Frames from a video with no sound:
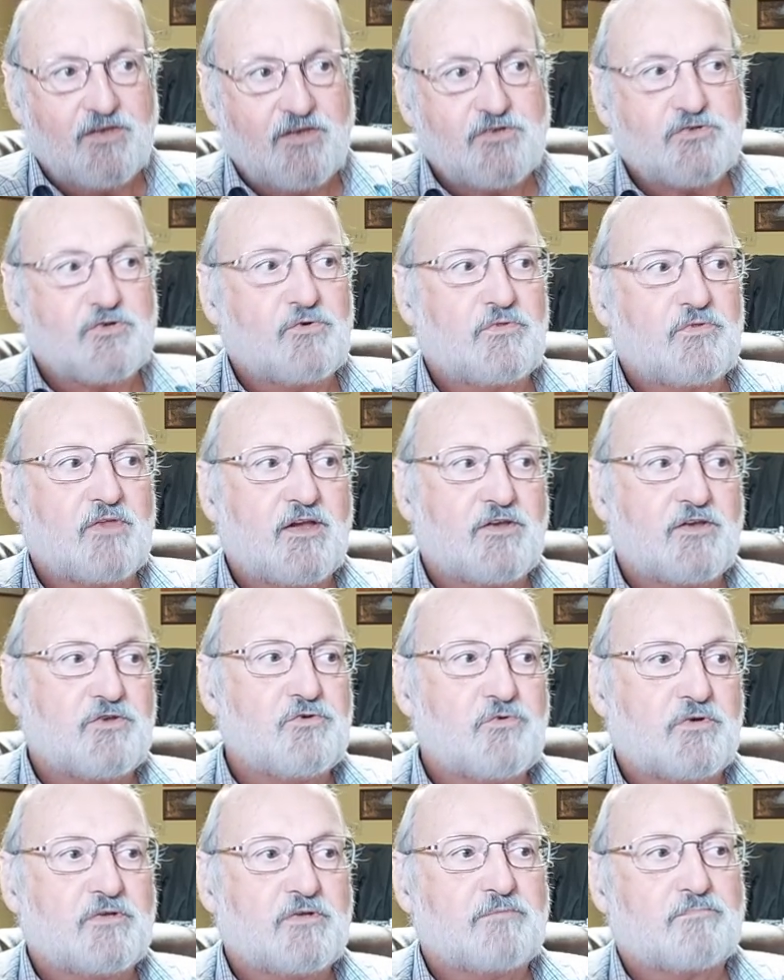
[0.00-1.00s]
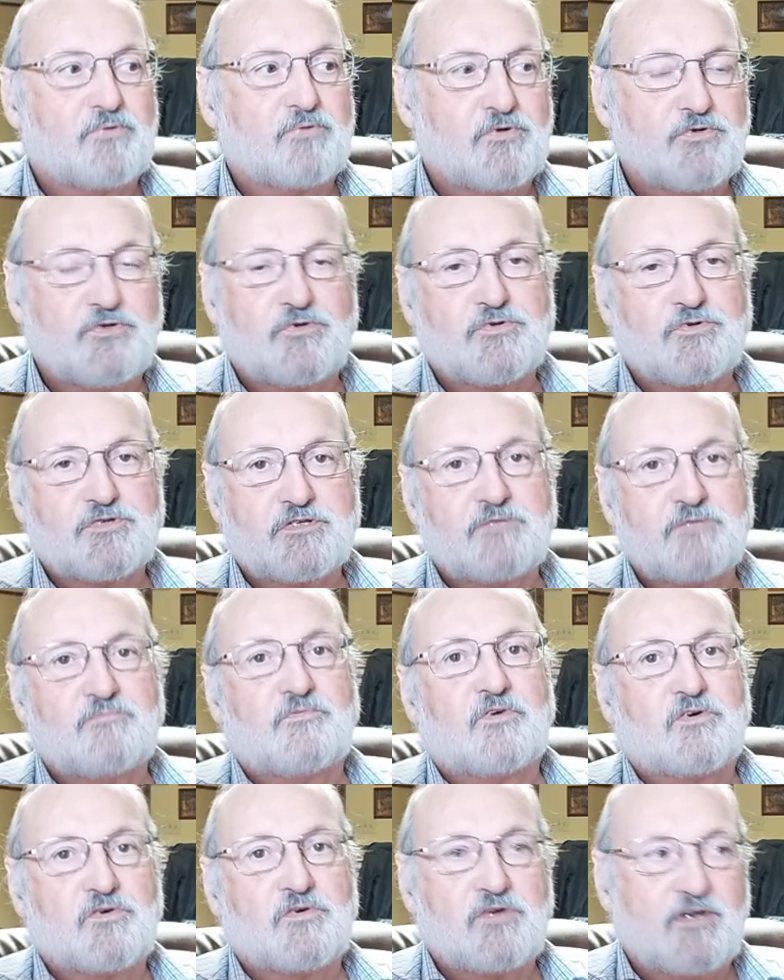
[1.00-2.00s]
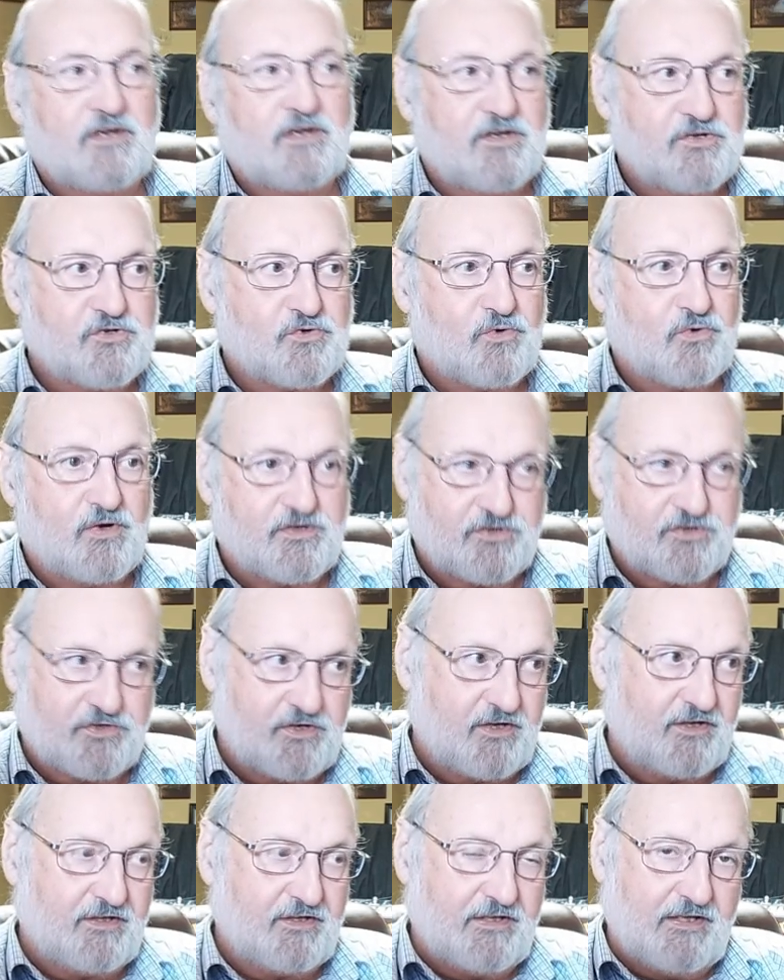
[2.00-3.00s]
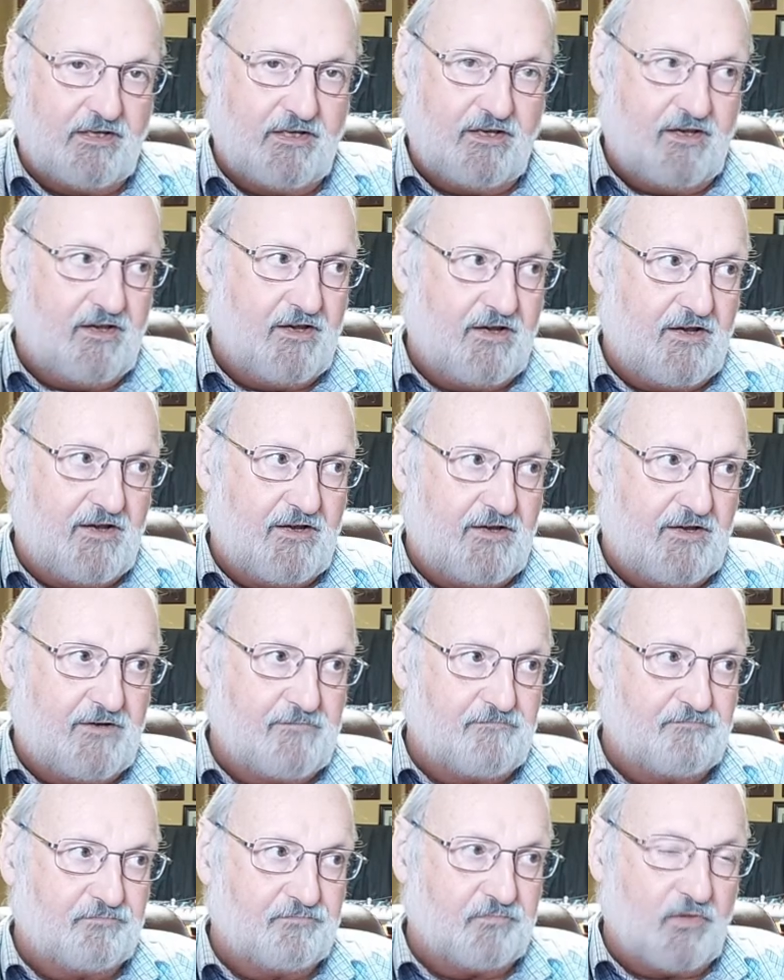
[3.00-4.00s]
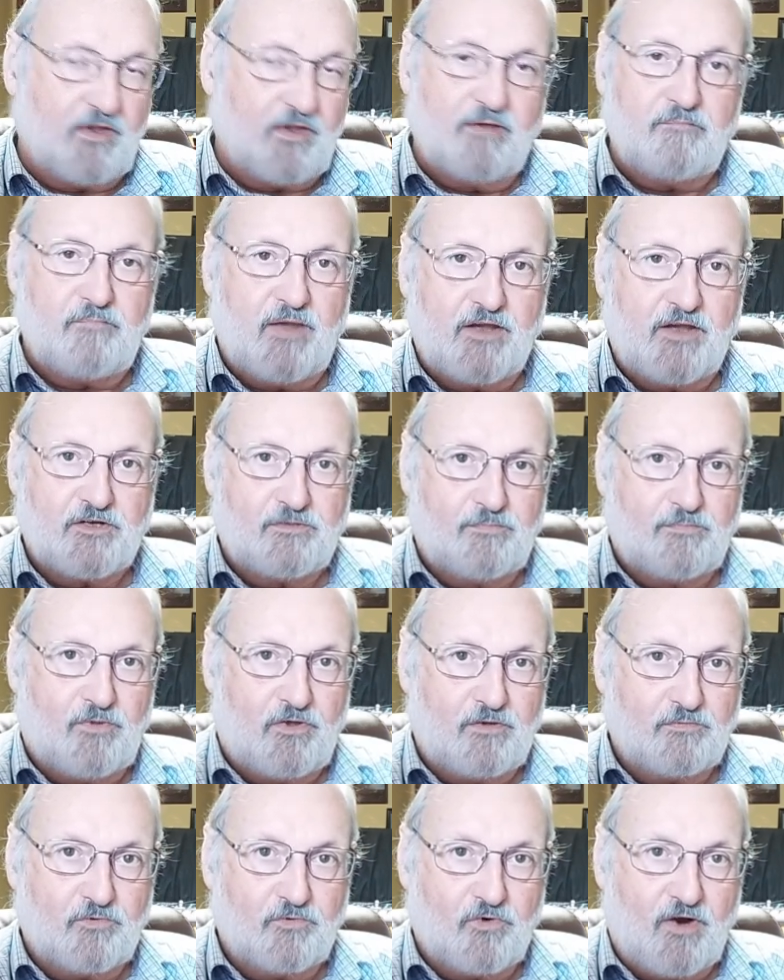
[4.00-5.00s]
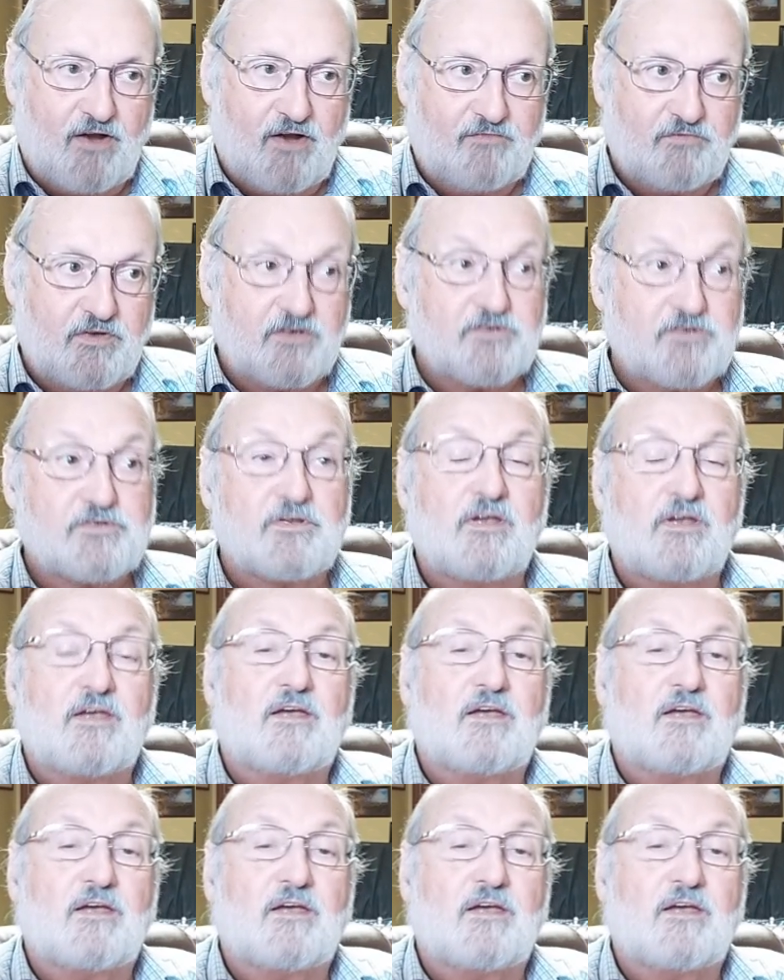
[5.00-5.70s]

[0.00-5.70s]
so that you can produce some very interesting Mandelbulb graphics